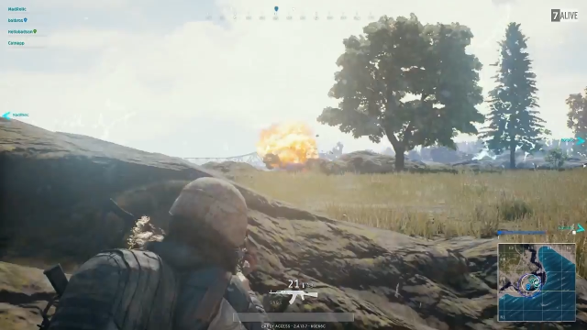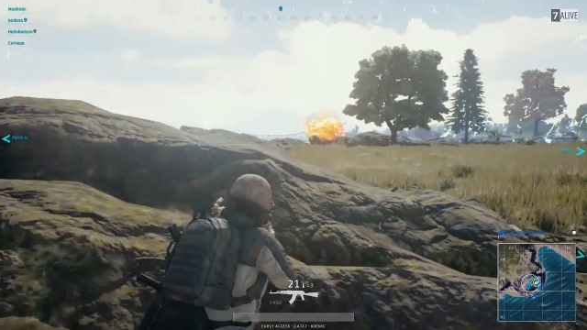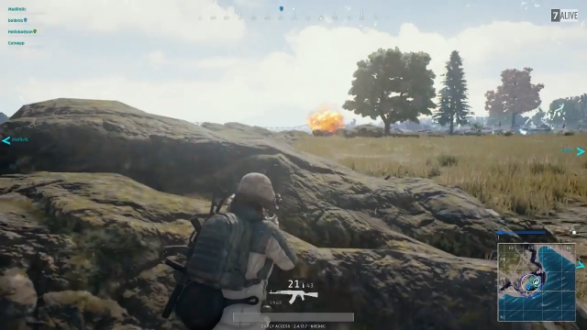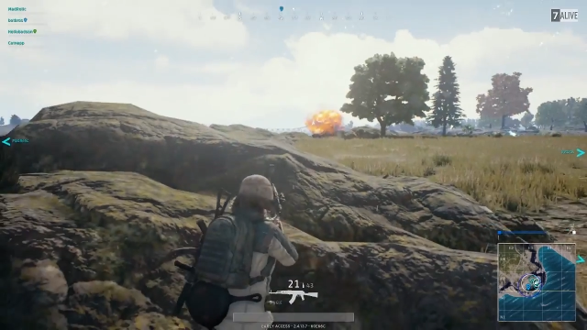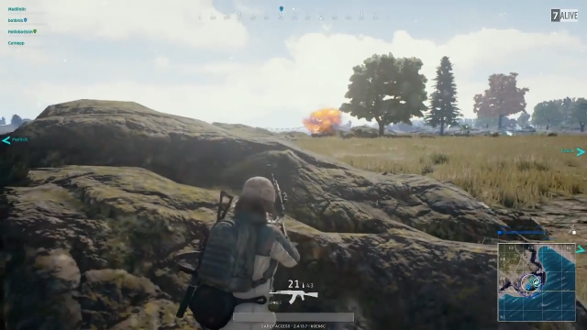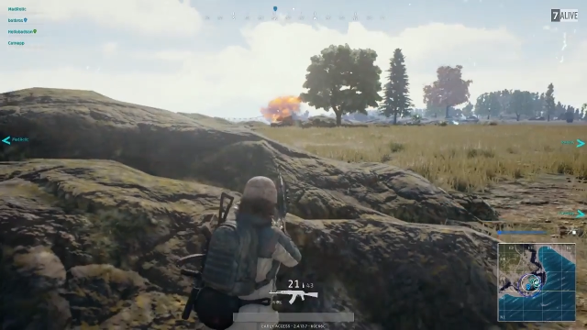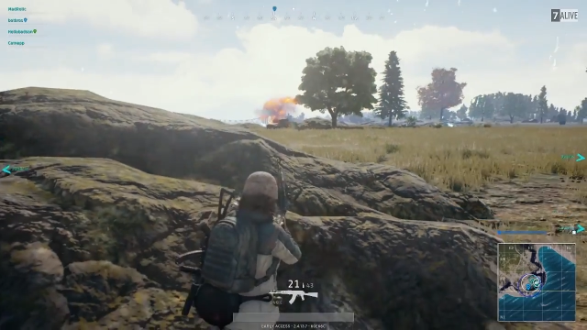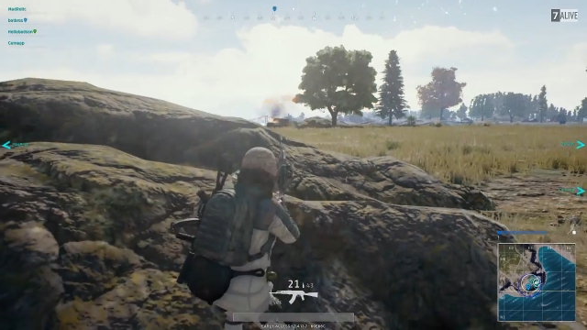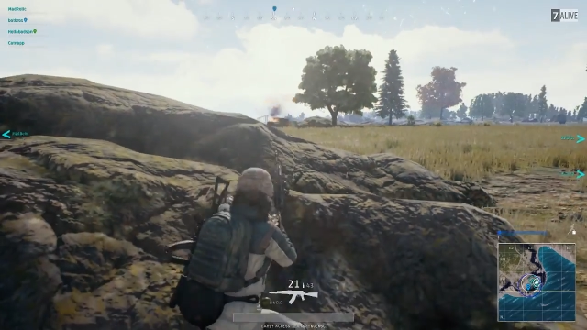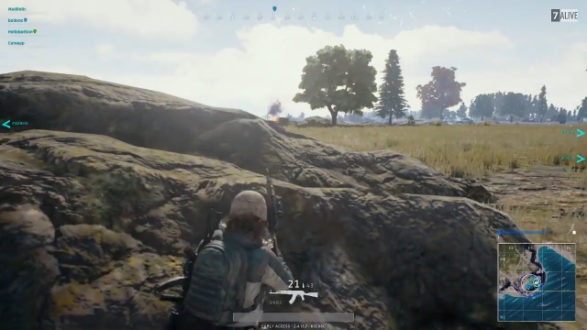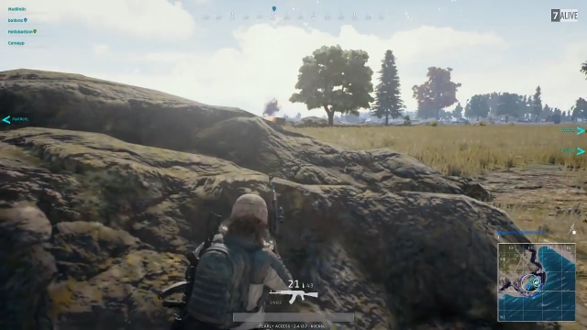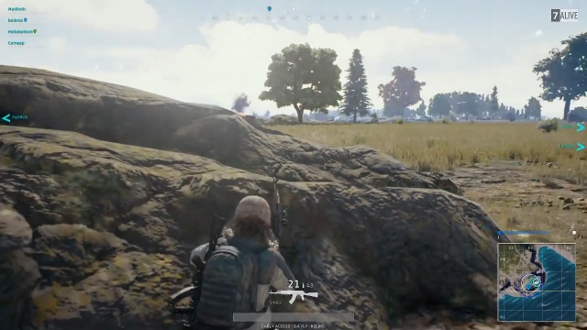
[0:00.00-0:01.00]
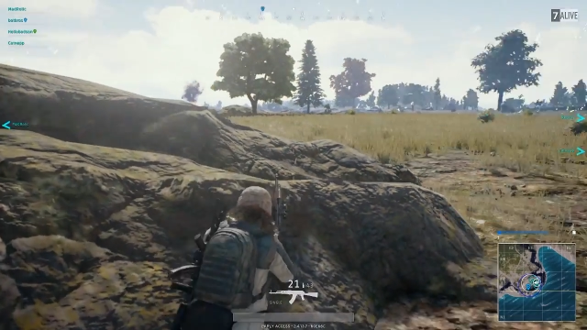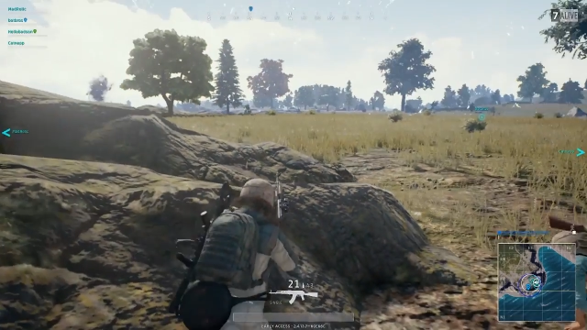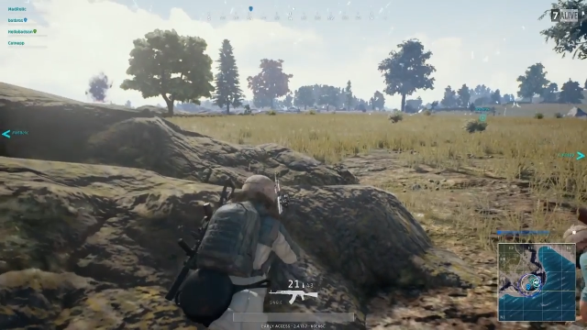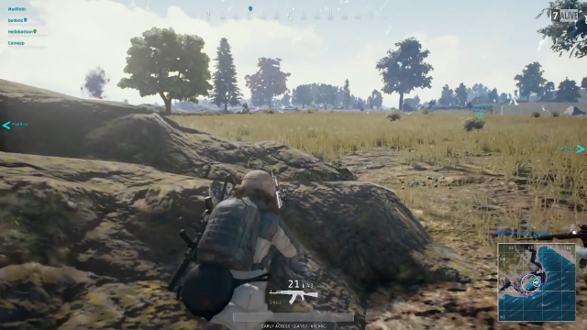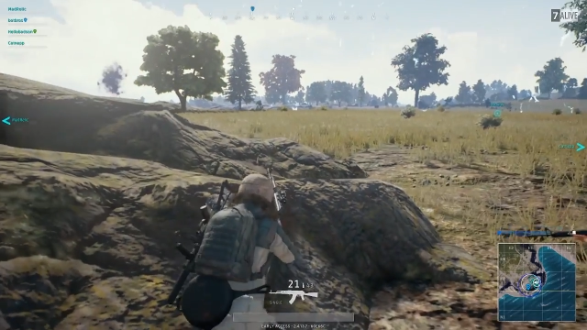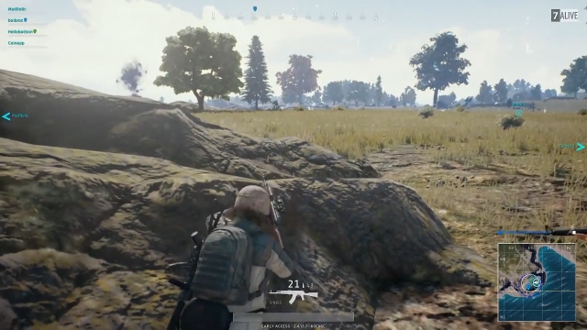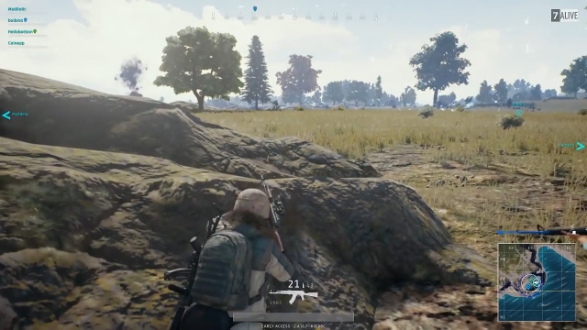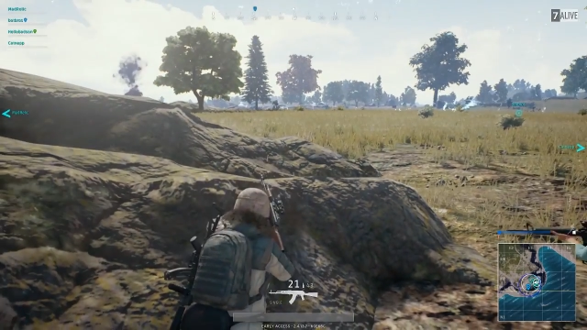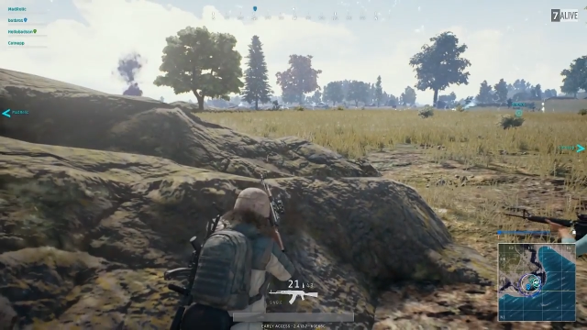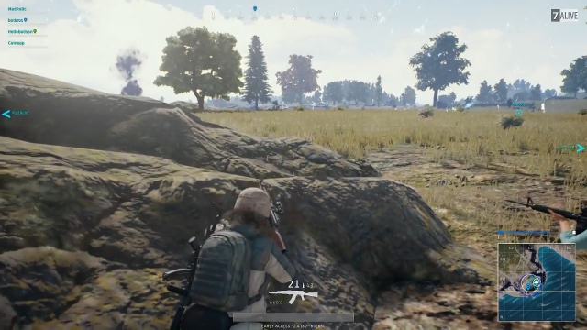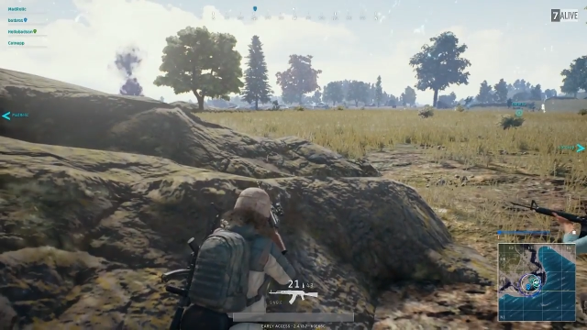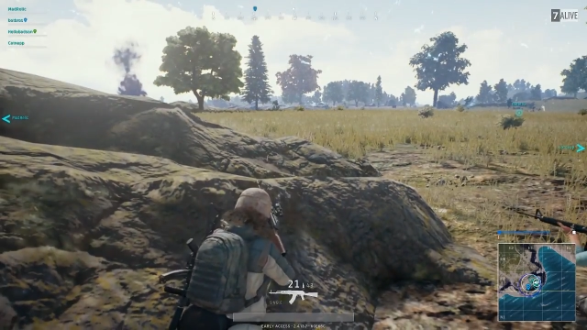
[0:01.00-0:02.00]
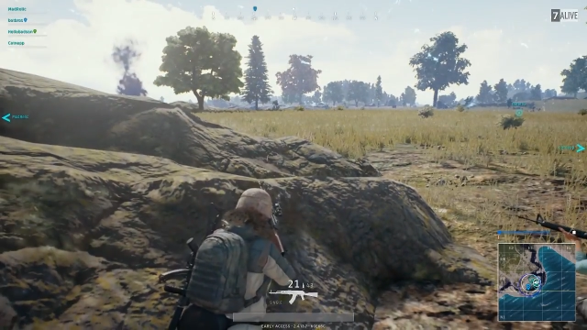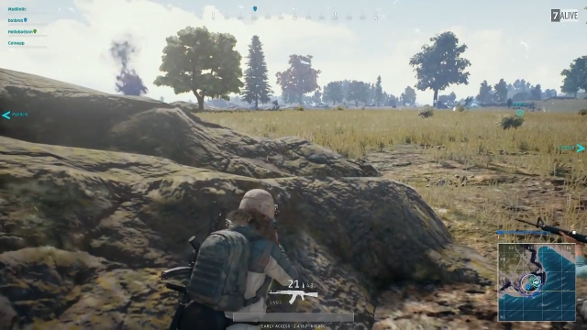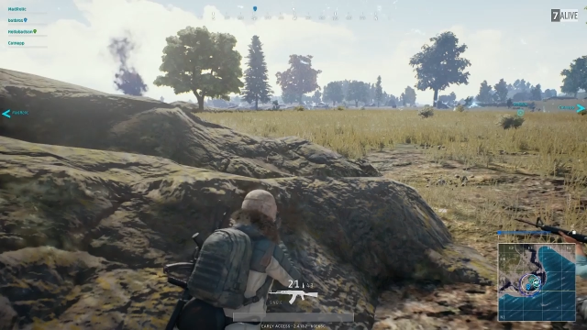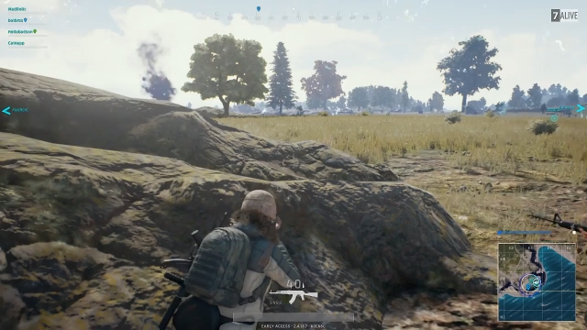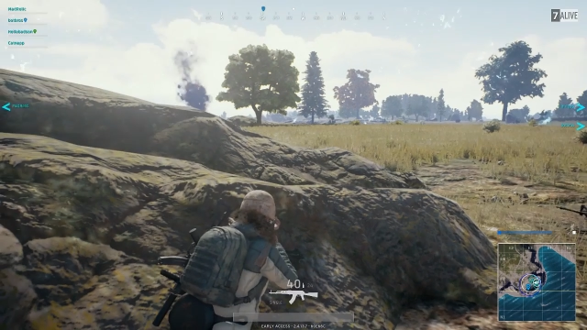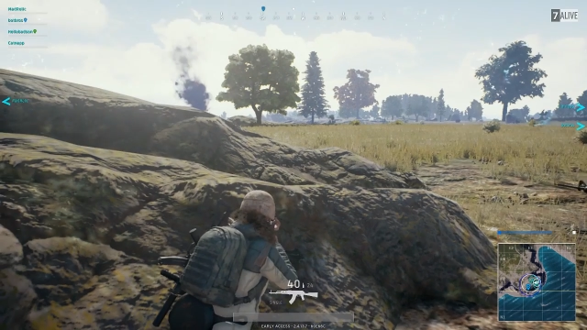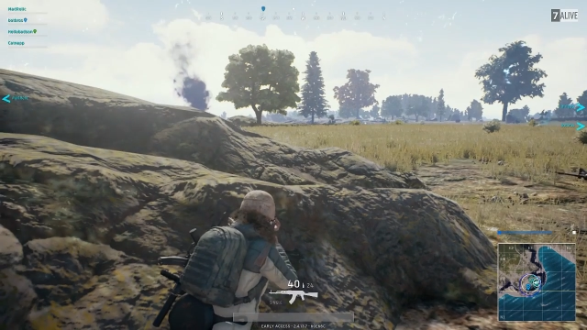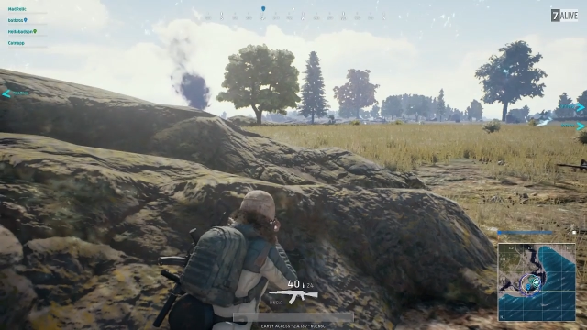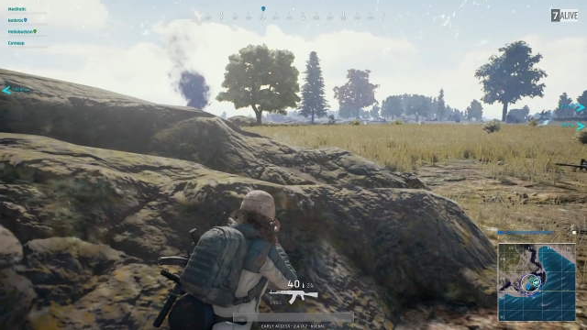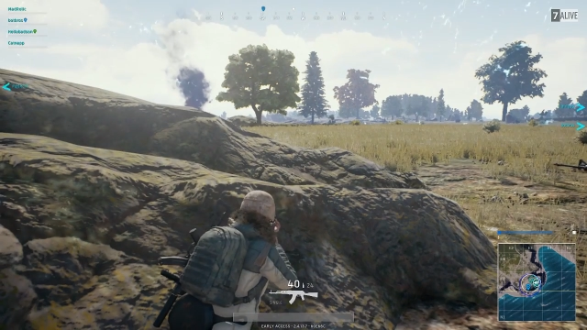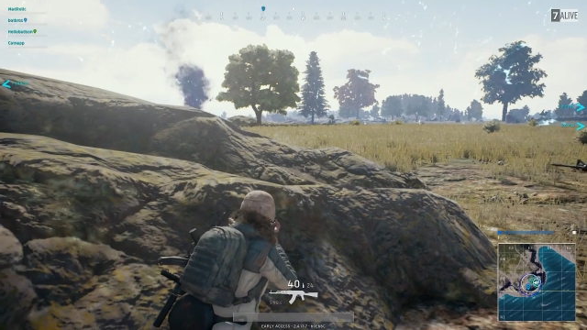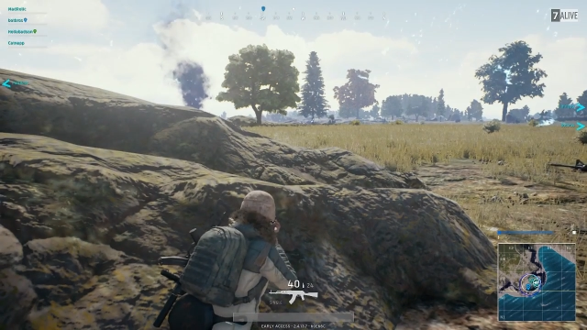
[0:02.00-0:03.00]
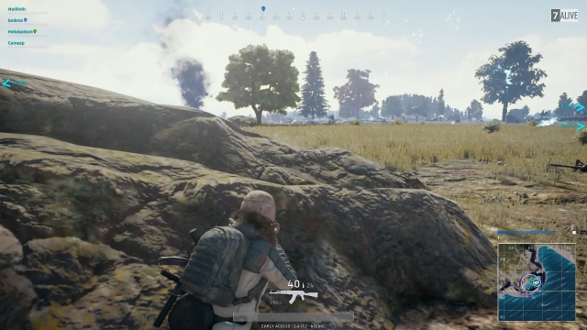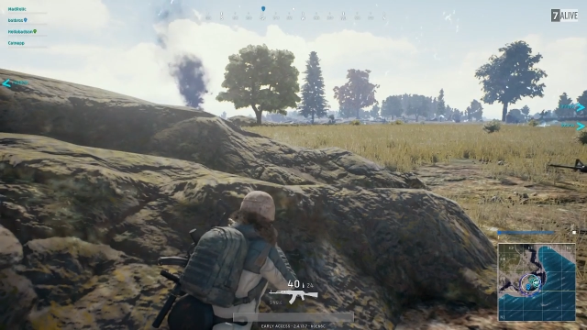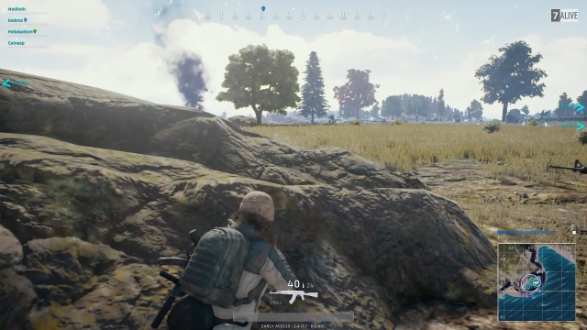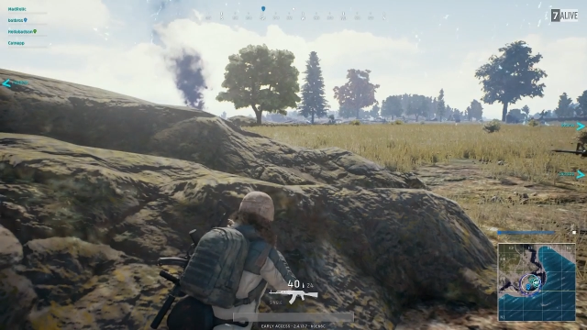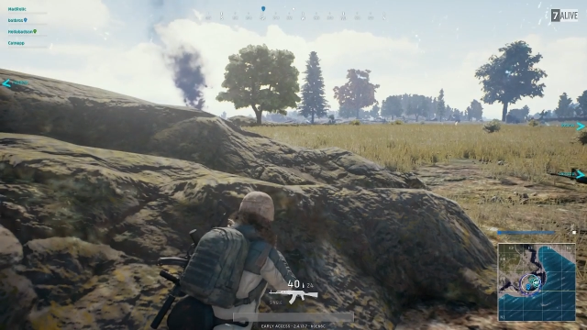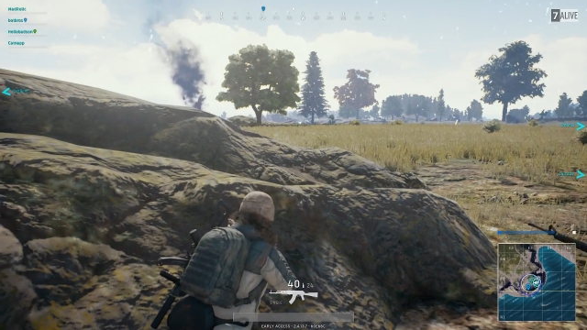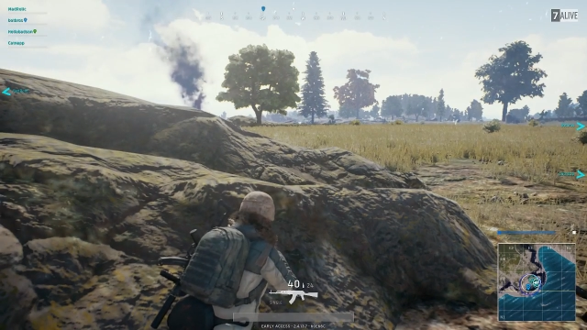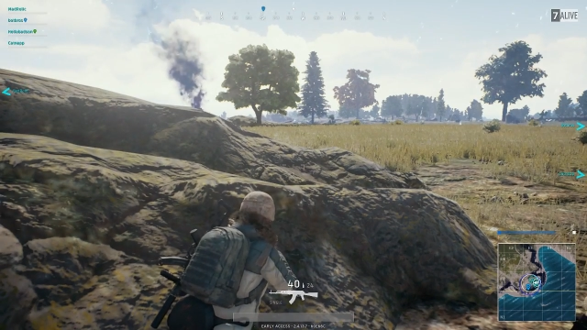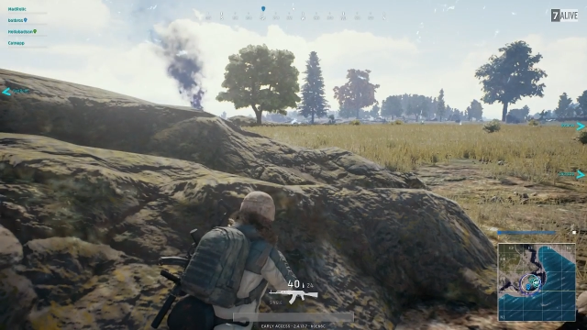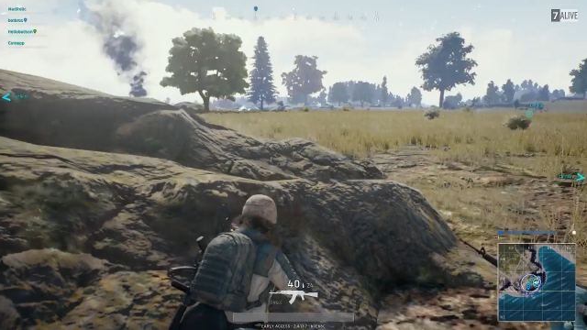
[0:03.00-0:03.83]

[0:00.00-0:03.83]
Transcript: [unreadable: no face in view]